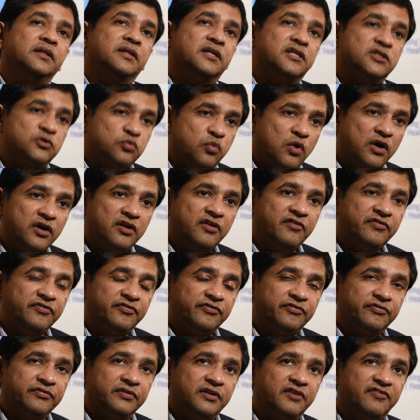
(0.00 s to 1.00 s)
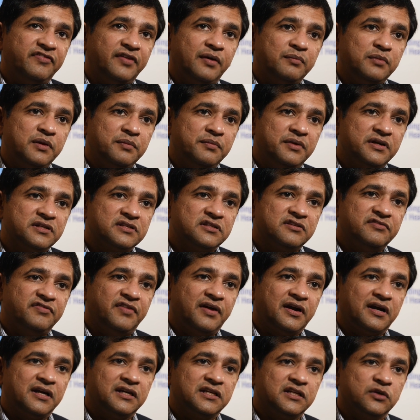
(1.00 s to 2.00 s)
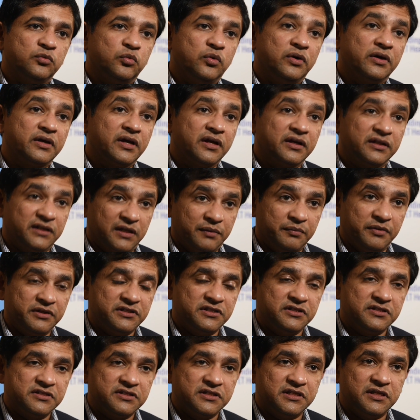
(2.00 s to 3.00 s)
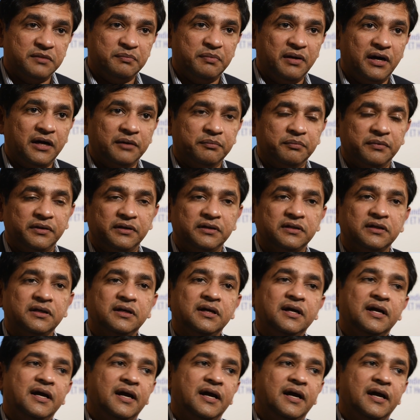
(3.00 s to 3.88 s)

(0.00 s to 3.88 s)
There is one of the family medicine faculty working in the emergency department